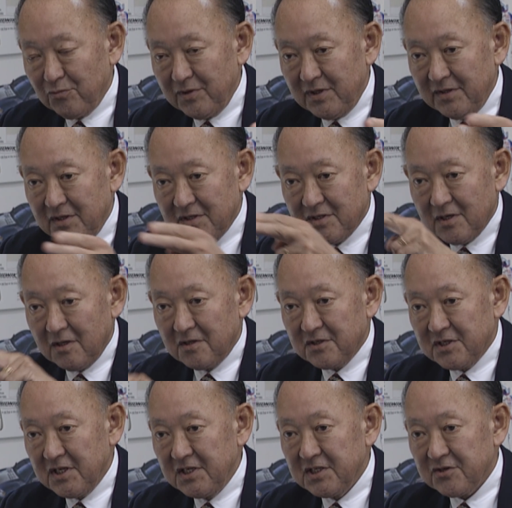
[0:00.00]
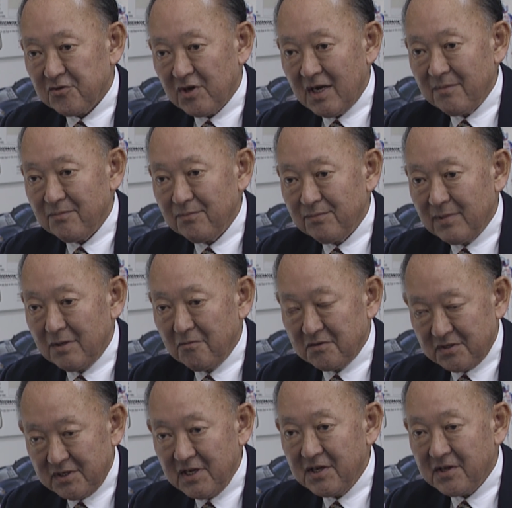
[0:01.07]
did this little C-stripe, but it was
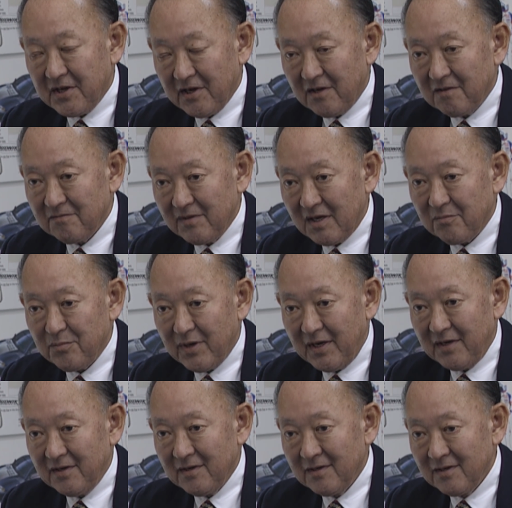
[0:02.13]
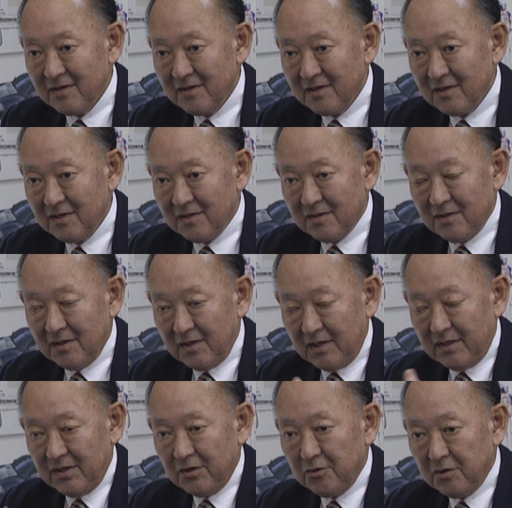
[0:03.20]
decal, not paint,
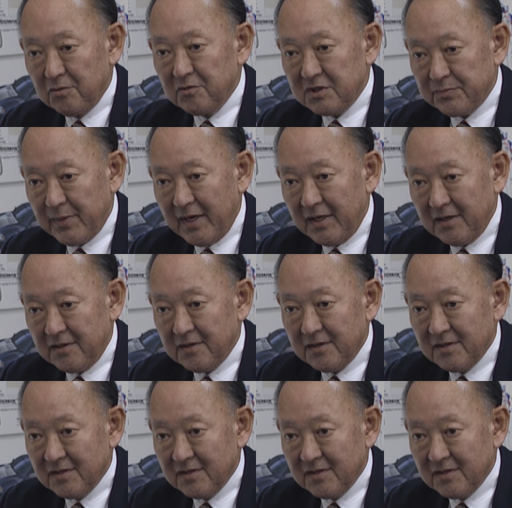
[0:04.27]
and the hood was painted.